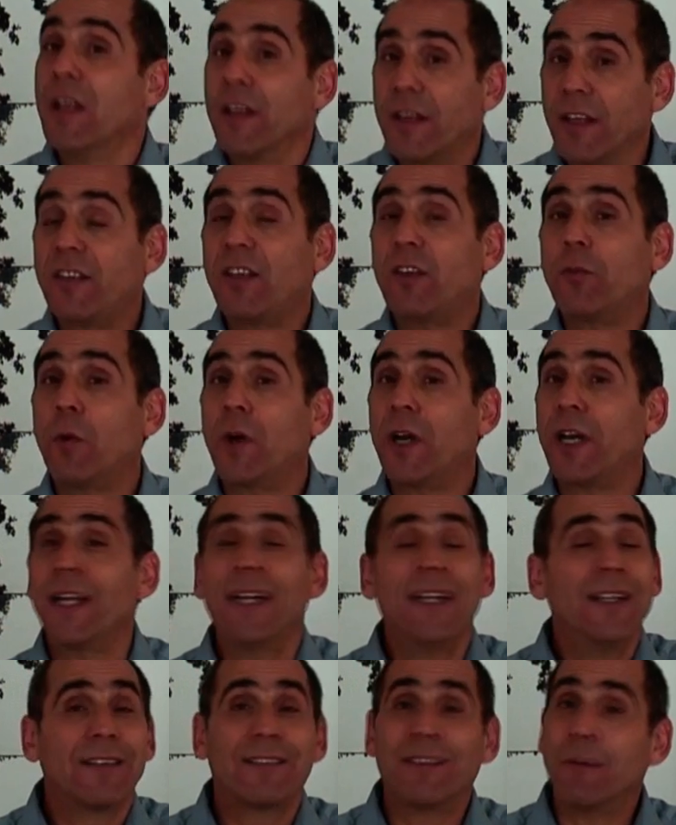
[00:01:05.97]
This is
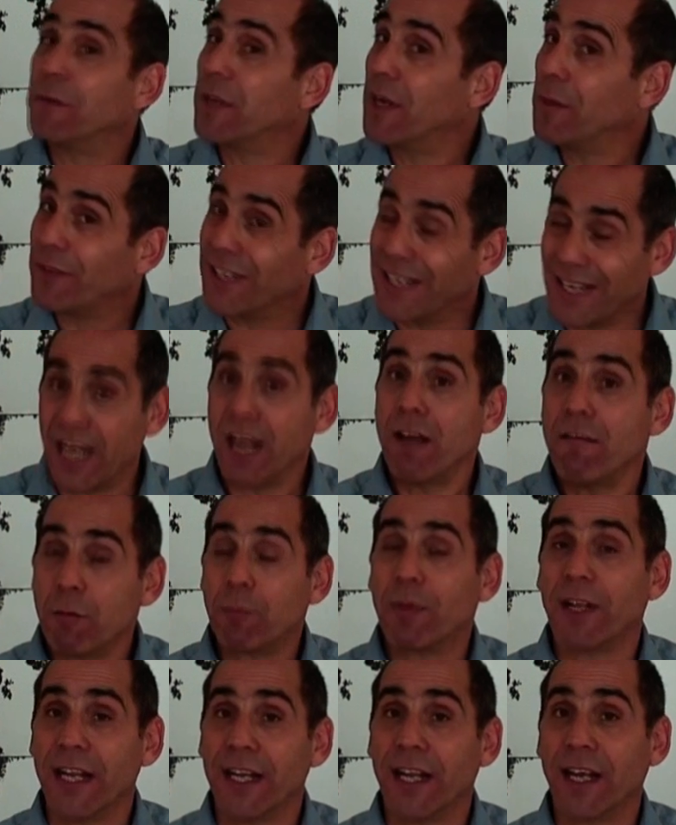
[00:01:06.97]
why sometimes in
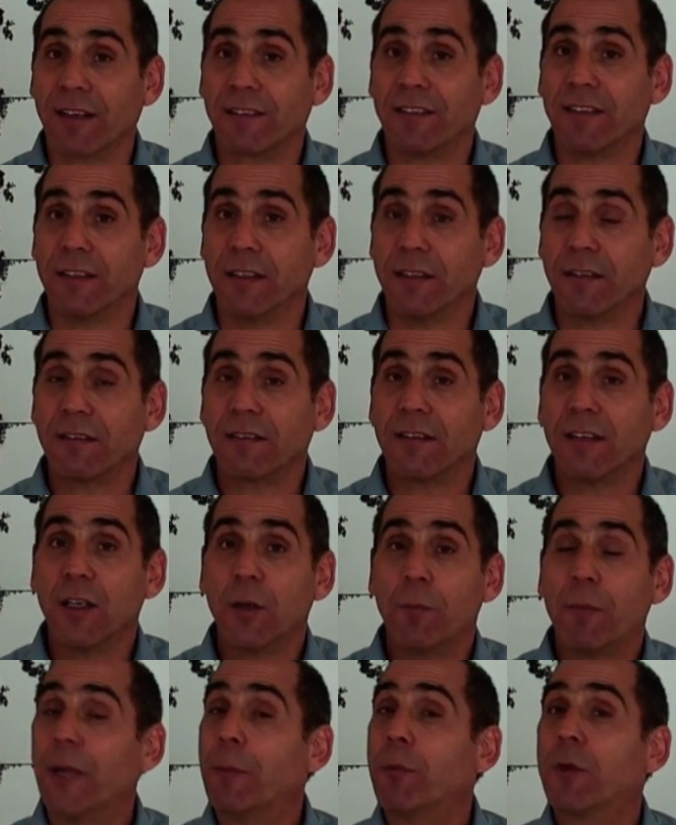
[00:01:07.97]
aeroplane accidents,
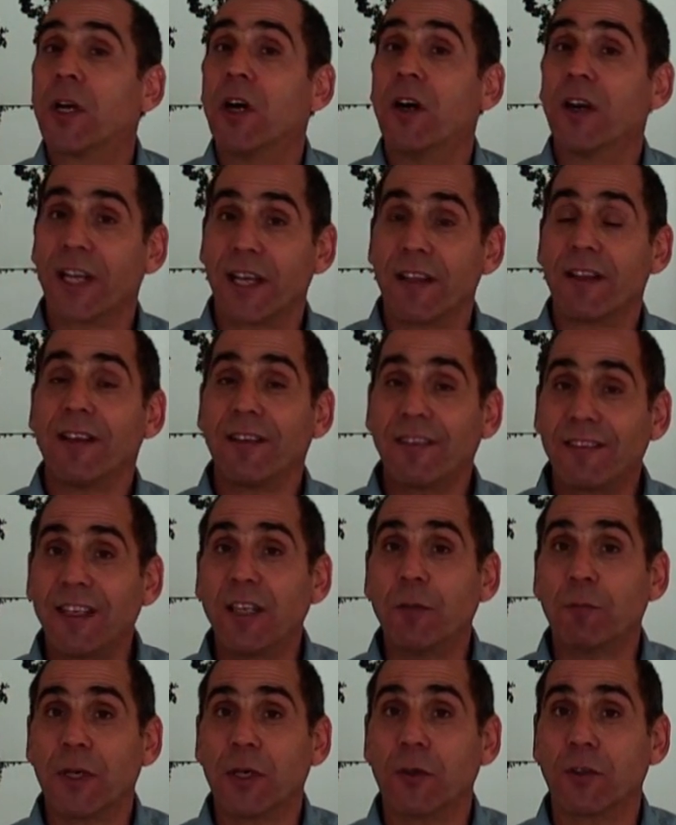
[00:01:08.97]
people can't get their
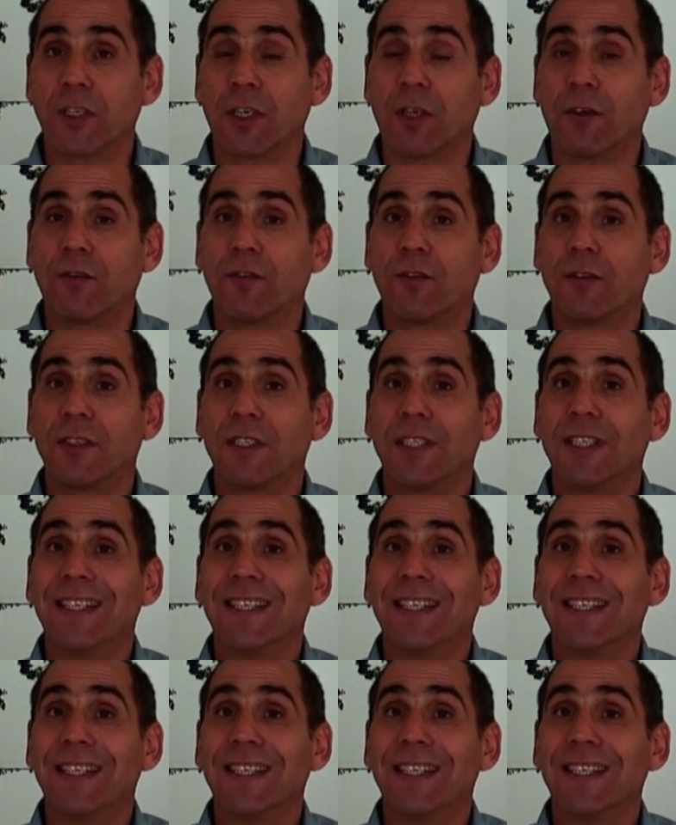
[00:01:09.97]
seatbelt off.